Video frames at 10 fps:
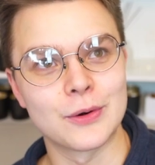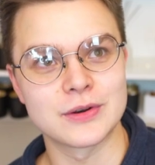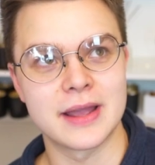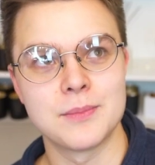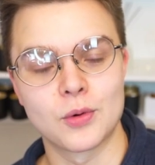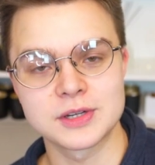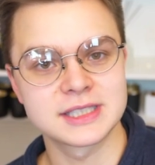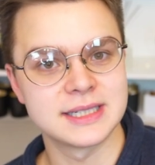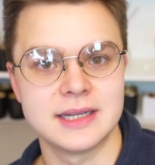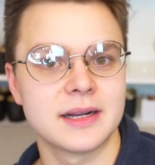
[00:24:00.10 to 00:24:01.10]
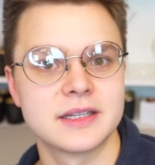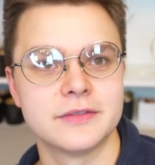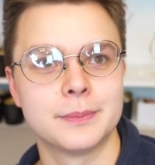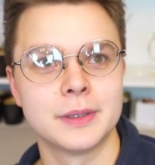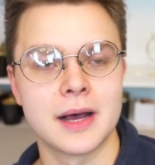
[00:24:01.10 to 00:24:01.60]
or a more
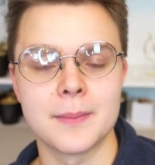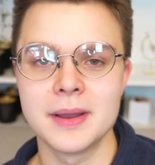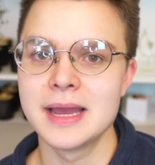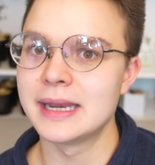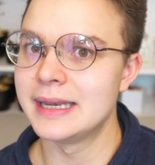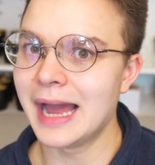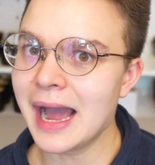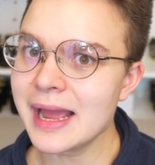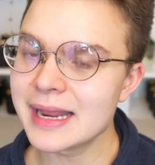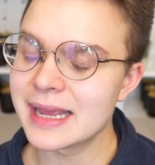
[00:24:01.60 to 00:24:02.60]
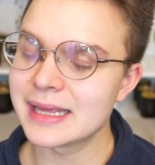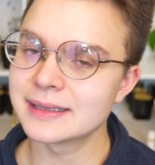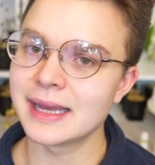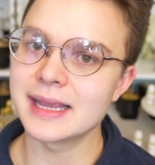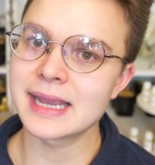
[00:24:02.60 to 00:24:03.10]
seductive plum. Not
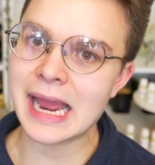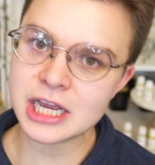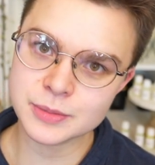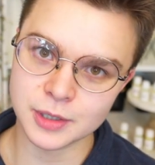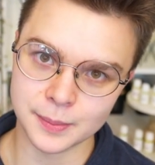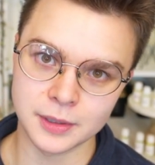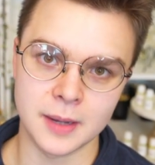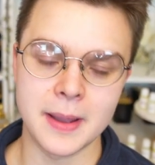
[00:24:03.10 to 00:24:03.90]
like cashmere plum.